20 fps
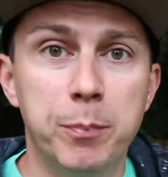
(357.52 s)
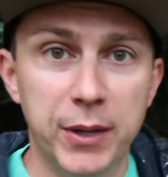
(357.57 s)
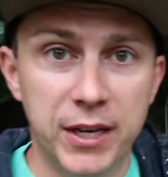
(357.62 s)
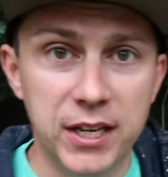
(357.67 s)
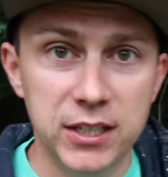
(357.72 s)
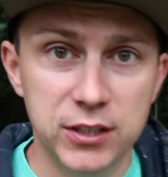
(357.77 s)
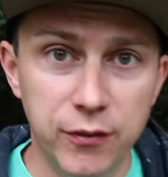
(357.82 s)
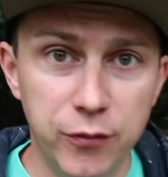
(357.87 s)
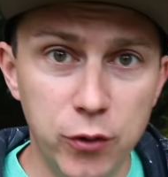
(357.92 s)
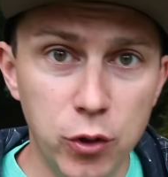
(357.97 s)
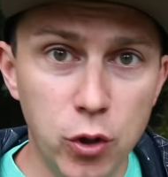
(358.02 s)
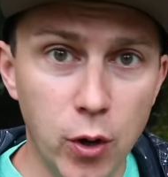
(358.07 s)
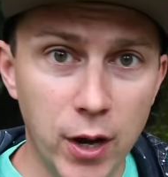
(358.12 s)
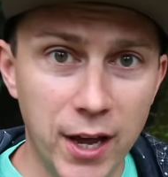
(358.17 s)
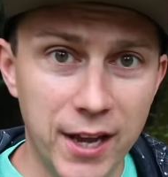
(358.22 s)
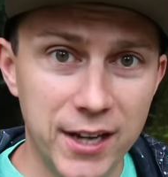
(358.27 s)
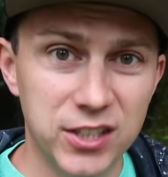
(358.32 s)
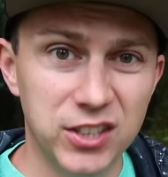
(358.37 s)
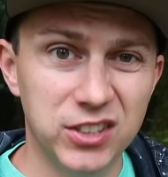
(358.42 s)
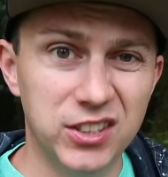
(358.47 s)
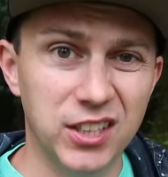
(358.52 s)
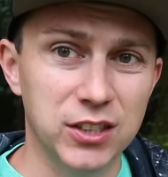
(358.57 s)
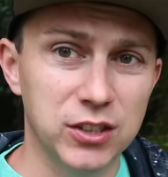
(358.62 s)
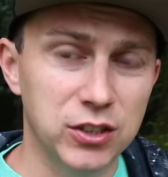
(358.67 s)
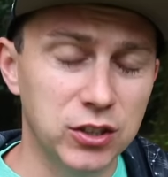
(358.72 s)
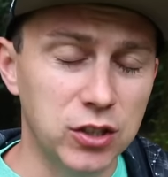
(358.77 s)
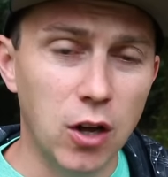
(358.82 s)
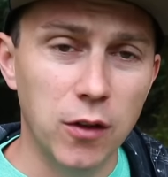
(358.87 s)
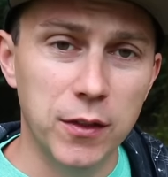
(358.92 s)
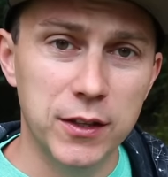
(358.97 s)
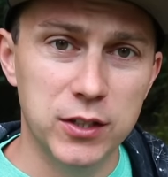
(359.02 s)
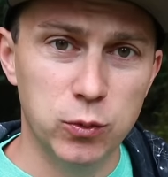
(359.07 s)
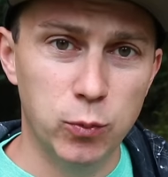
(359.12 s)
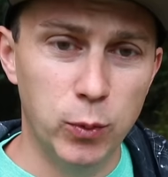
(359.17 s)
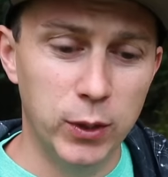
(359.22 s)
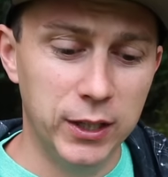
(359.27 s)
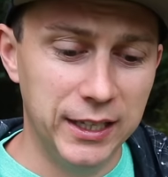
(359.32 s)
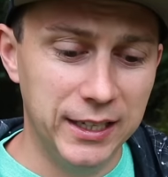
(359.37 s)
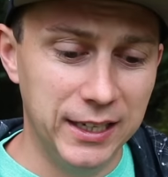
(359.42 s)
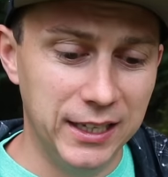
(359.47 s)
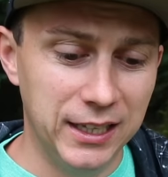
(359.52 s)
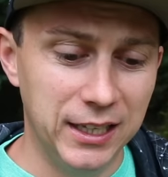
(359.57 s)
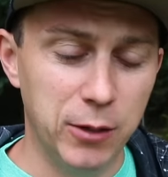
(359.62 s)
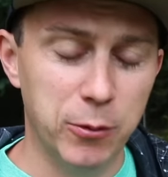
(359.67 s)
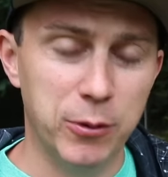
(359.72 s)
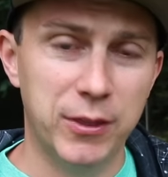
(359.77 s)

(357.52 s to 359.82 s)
Because if you go ahead and just install this willy-nilly